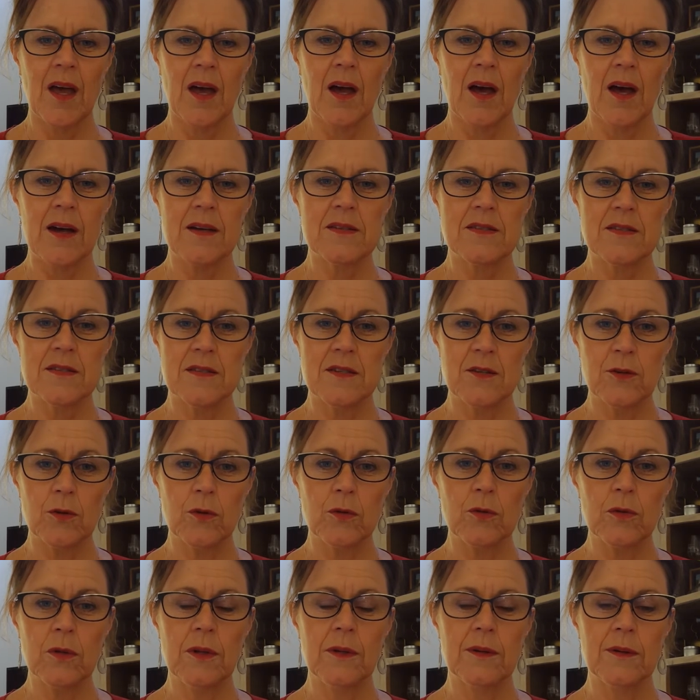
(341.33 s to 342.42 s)
I
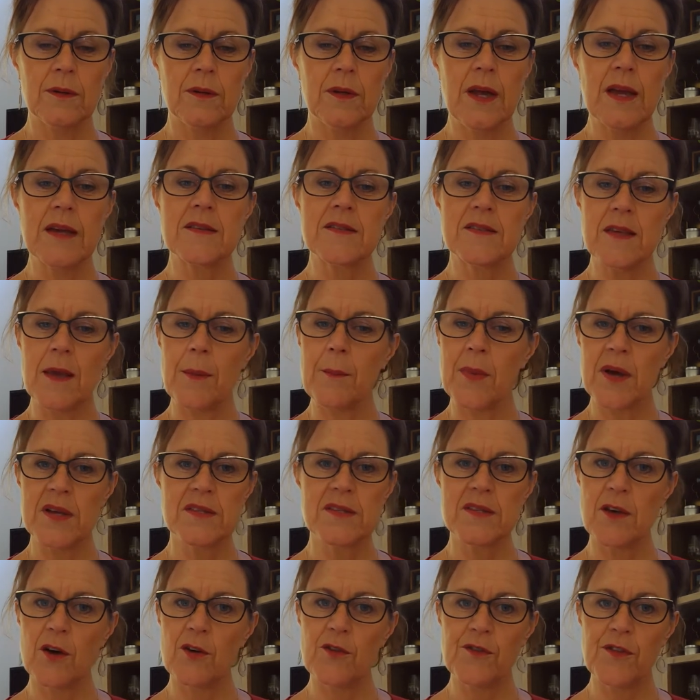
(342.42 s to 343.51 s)
still accept
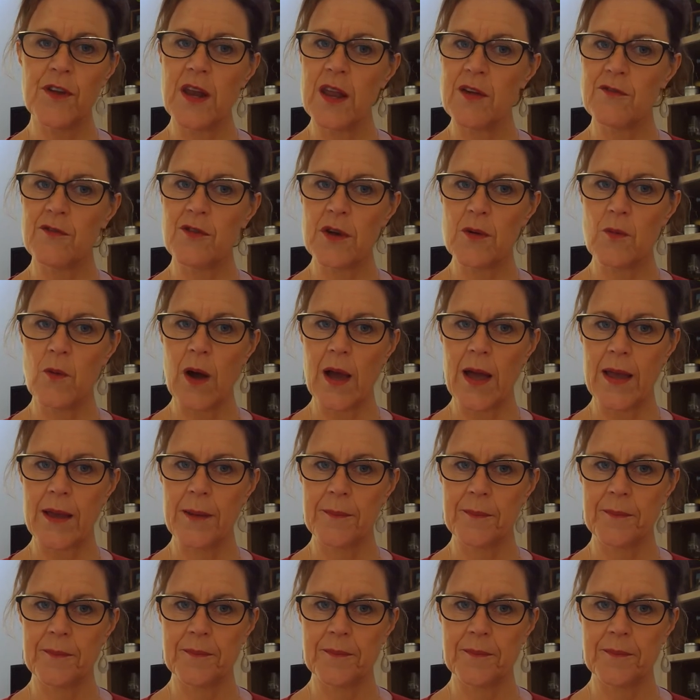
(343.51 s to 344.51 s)
myself in every way.